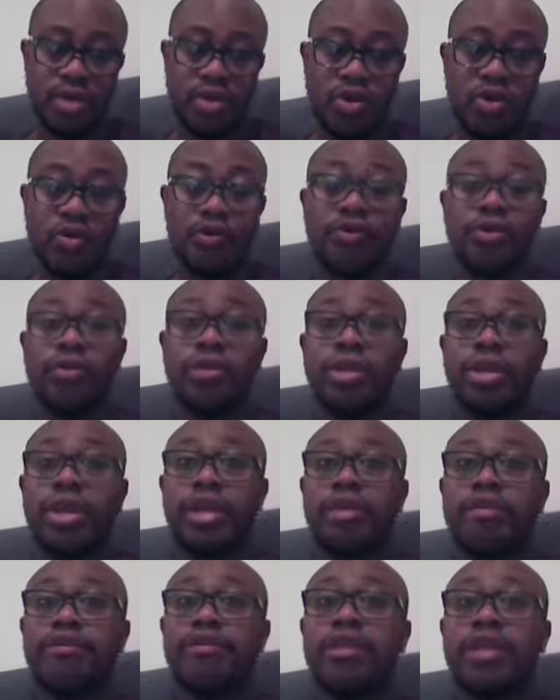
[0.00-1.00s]
even
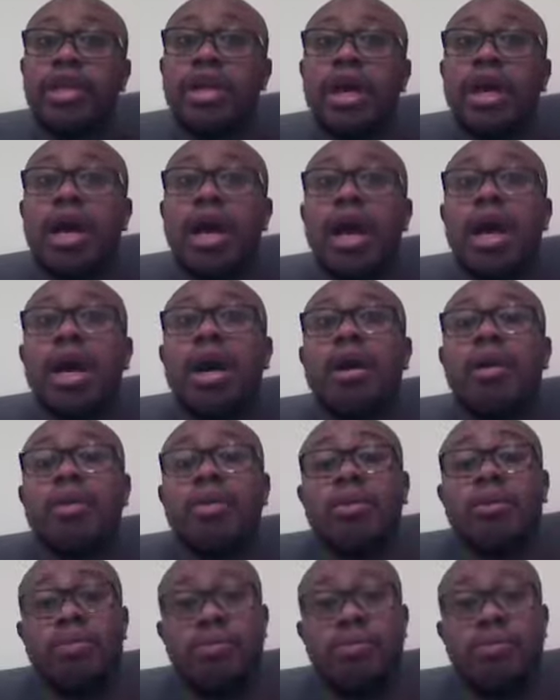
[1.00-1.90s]
if they are